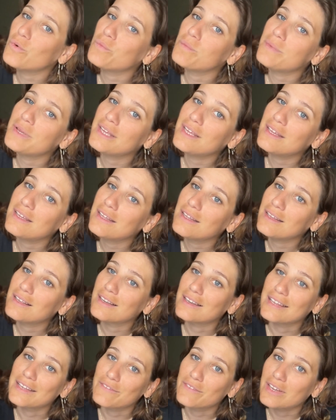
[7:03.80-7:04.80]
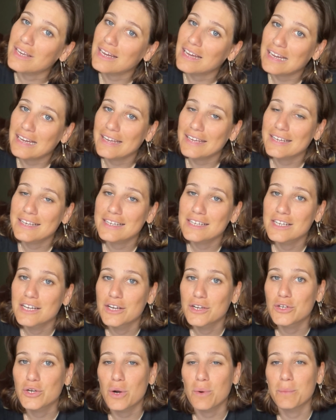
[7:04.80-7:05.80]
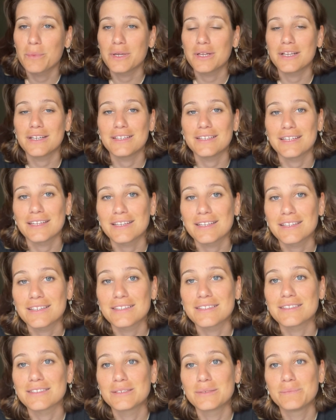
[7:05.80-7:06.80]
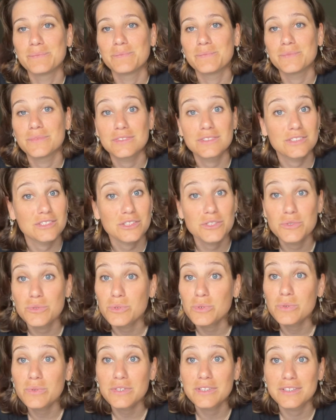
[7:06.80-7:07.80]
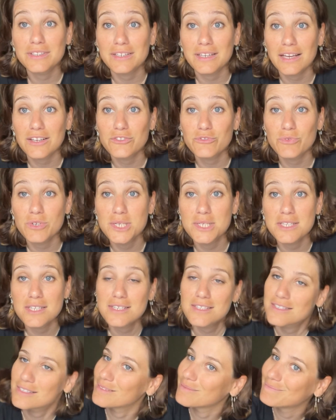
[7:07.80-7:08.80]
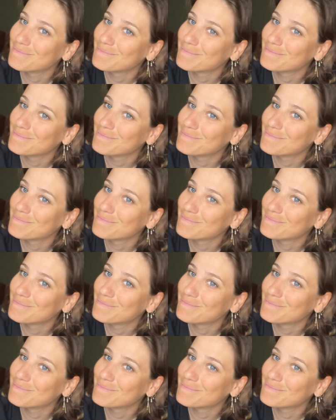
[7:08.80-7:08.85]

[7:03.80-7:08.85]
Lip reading: me, leave a like, comment, and see you in the next races.